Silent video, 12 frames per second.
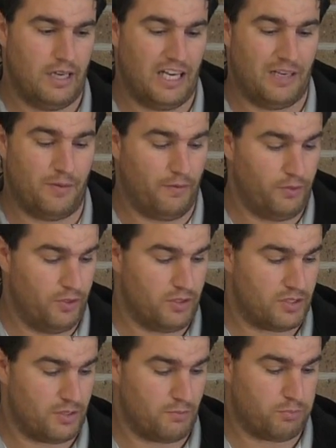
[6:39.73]
Uh, I've
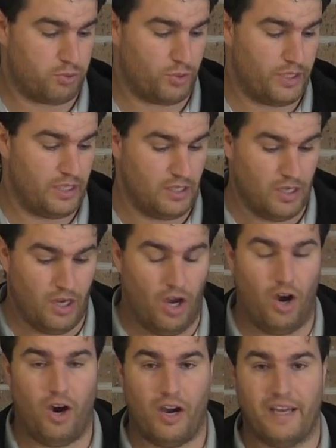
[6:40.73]
used some pretty
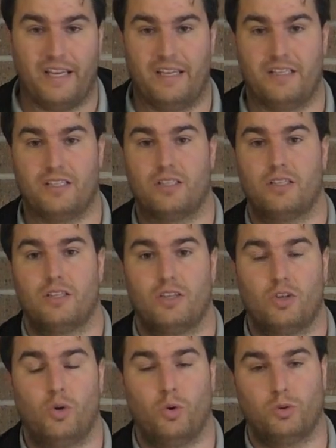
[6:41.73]
high-end
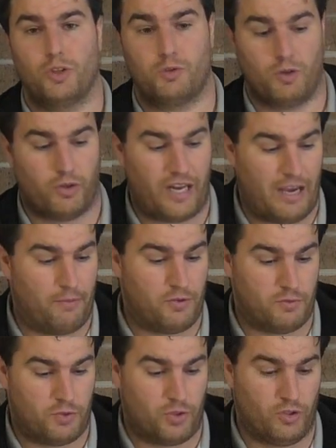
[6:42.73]
cordless rotary hammer
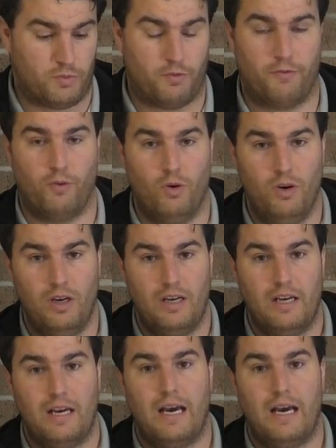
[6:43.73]
drills before,